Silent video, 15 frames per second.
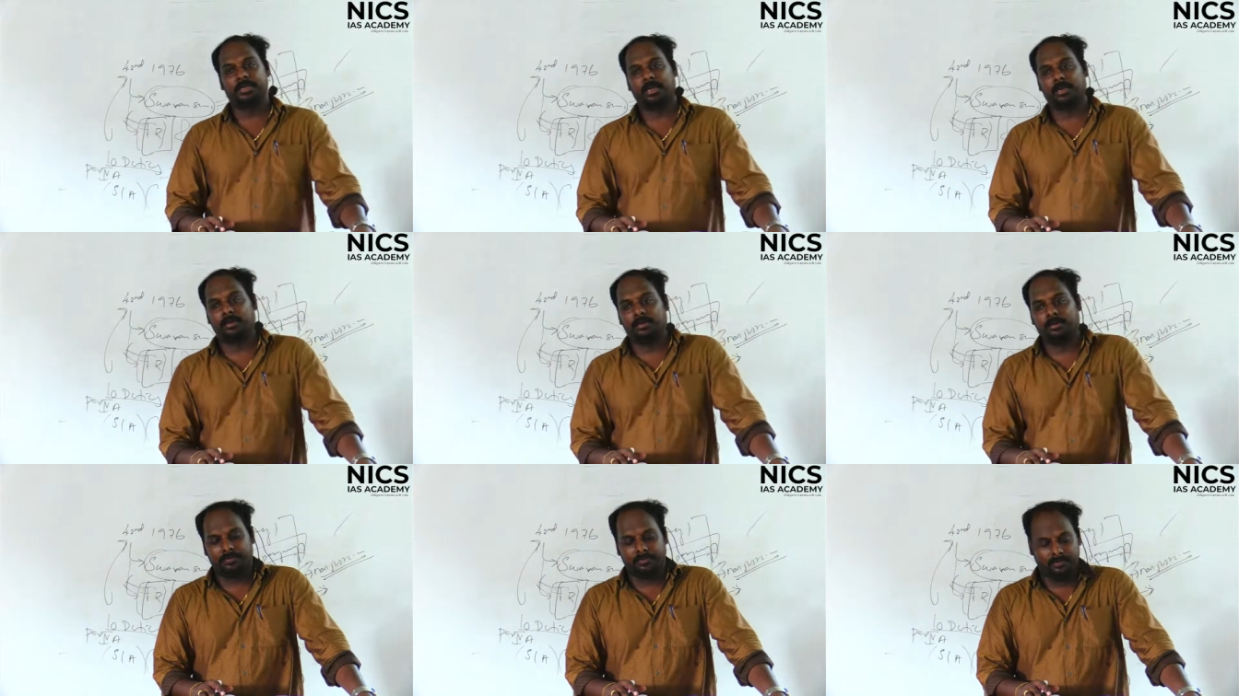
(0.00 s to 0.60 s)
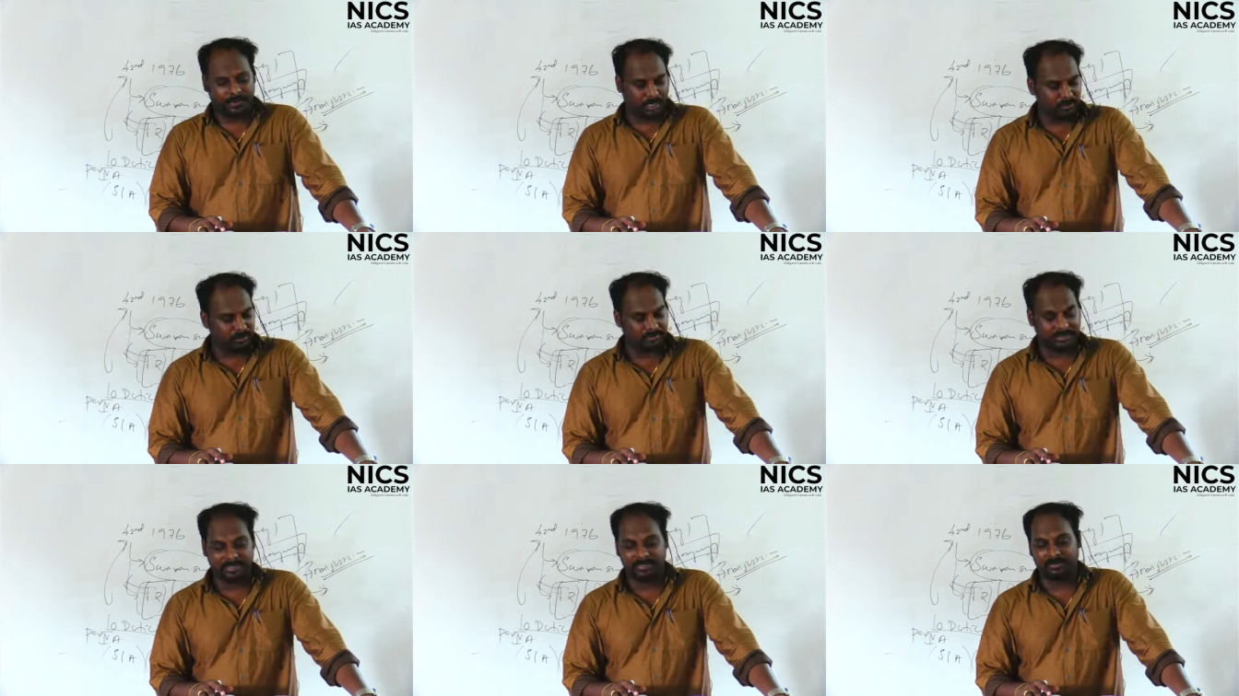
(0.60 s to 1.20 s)
Nowruz
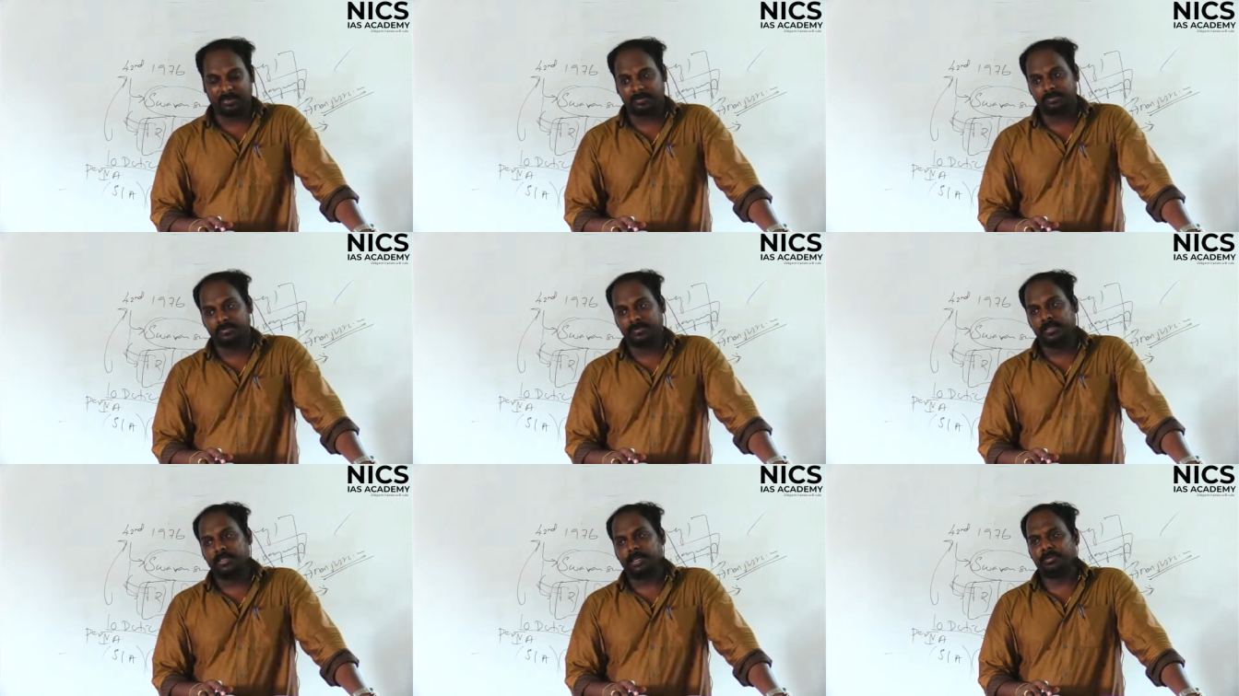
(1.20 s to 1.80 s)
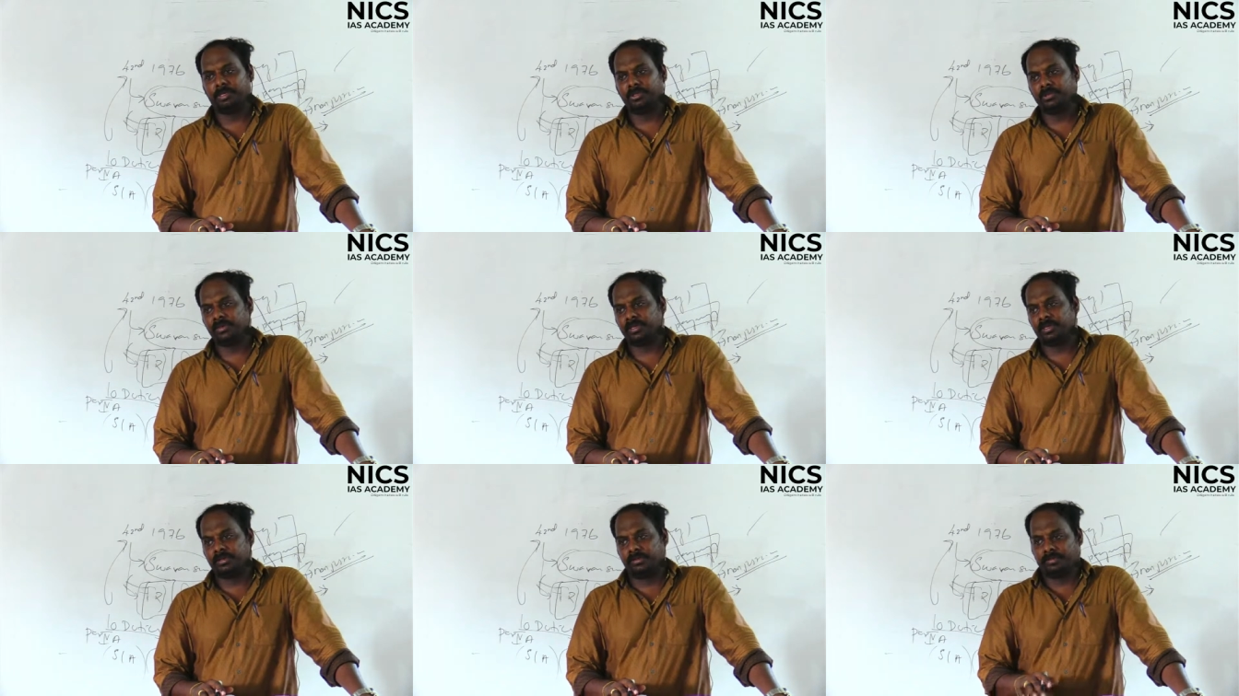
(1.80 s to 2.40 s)
festival. Nama new
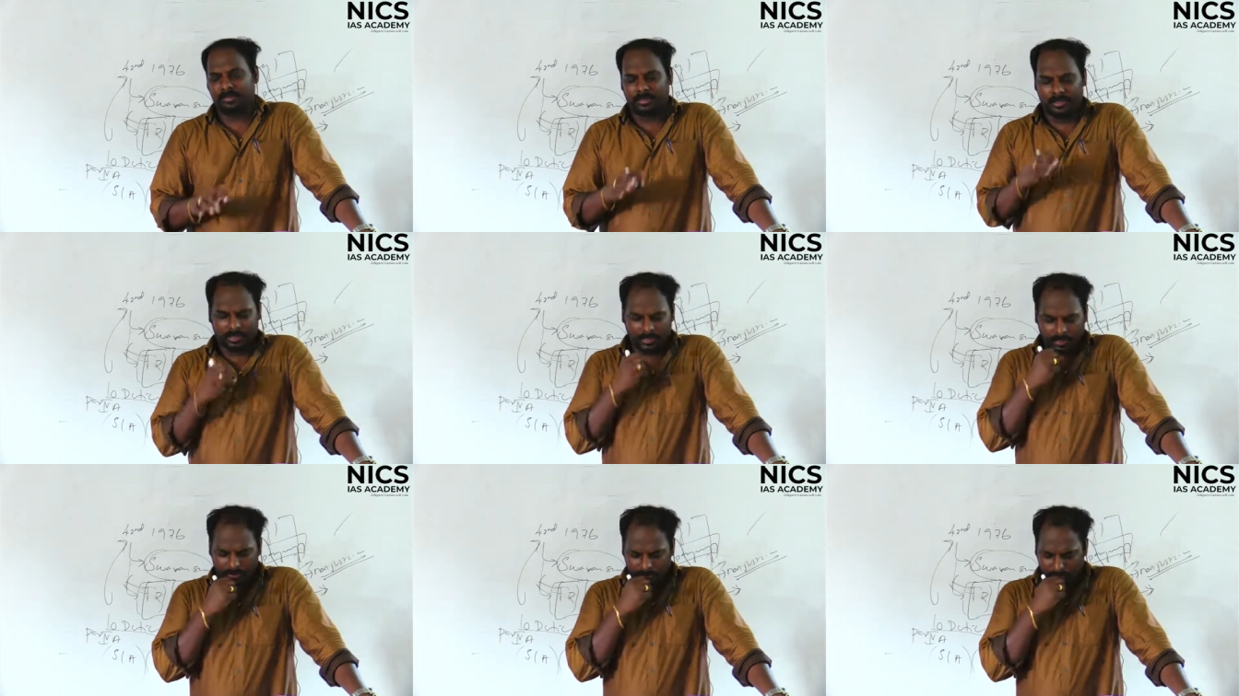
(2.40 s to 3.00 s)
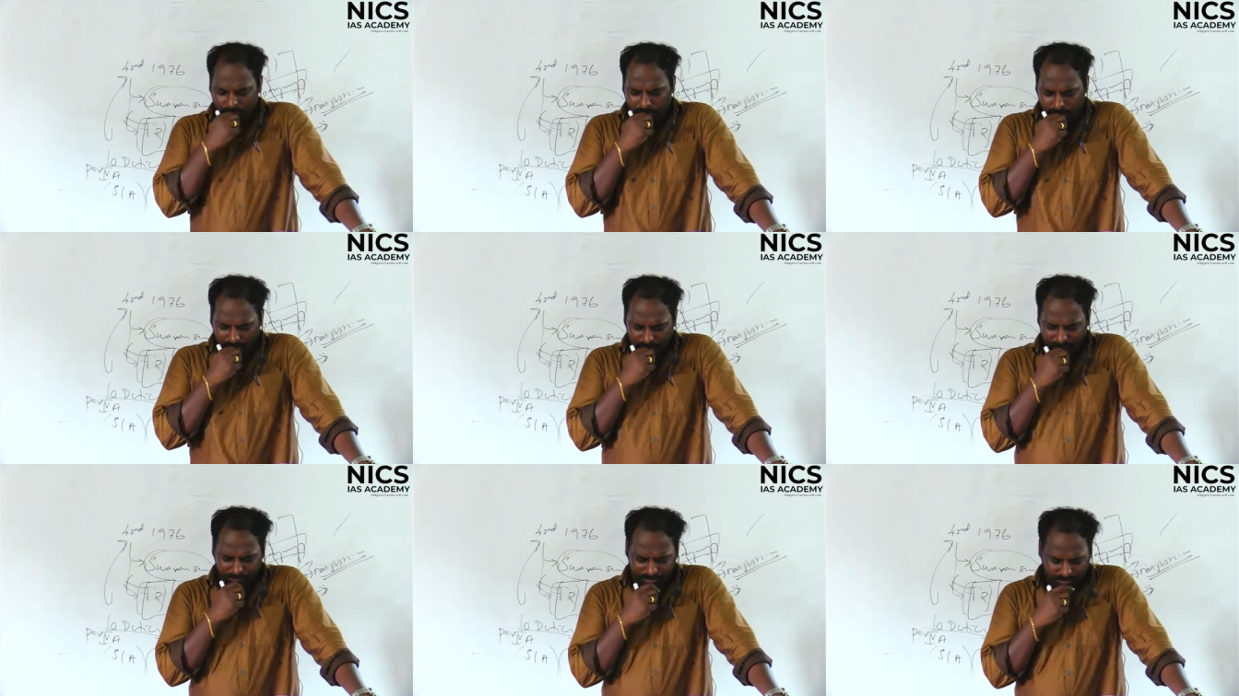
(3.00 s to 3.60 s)
year
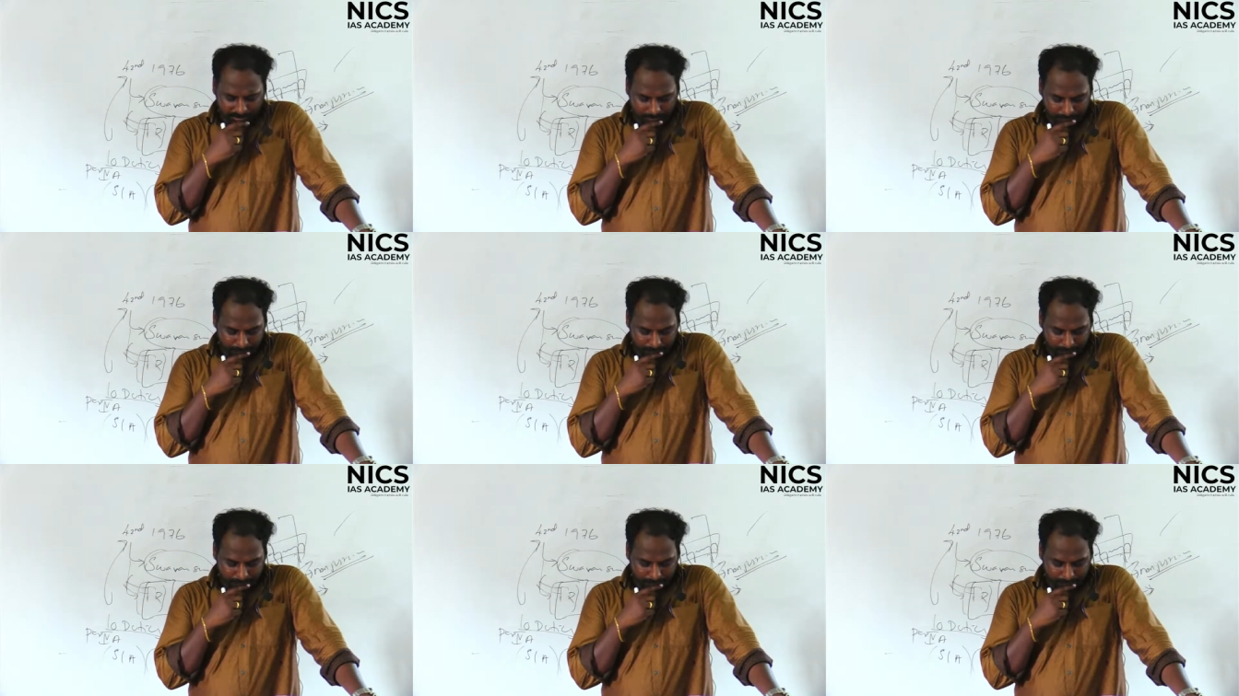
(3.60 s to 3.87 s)
sorry